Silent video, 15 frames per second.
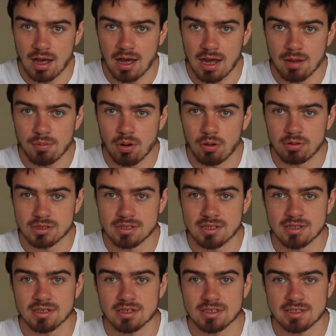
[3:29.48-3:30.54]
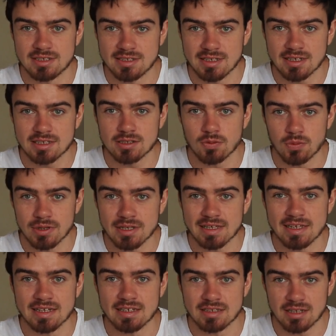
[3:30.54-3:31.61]
I'm hosting a 6-week
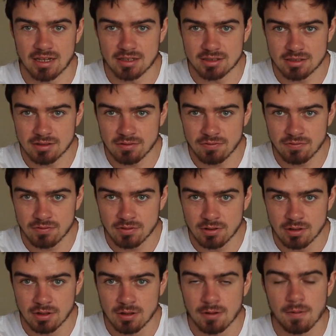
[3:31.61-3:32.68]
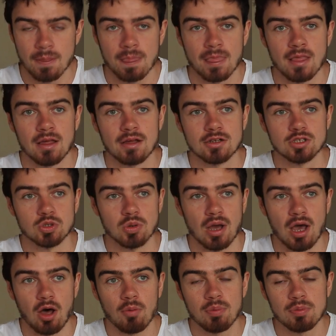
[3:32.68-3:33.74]
intensive to
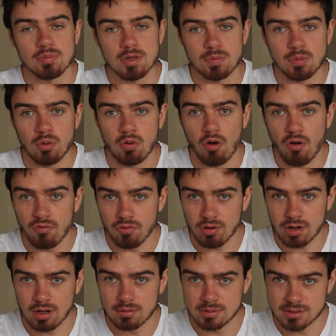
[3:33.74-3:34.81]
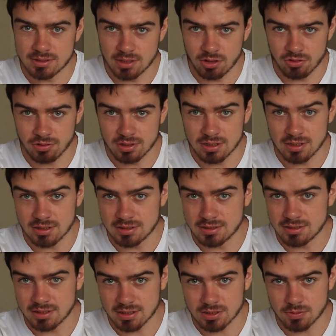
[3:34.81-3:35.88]
help people overcome stuttering in
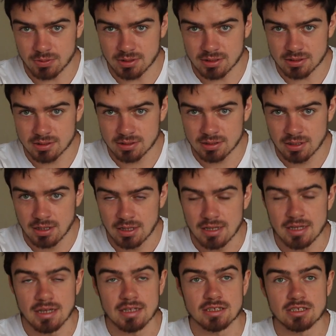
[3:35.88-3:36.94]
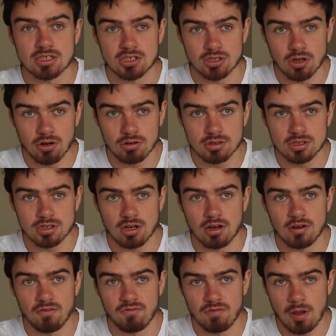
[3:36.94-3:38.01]
6 weeks. It starts
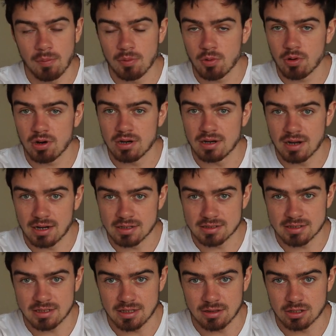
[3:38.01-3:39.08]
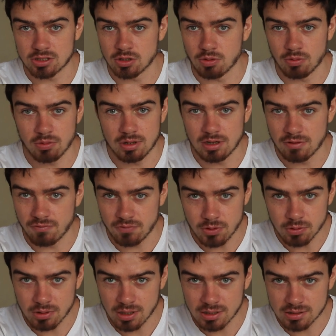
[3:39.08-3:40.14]
on February 19th. So in a
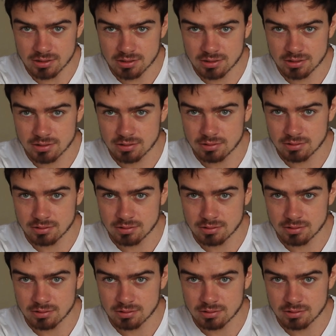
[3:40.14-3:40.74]
few days,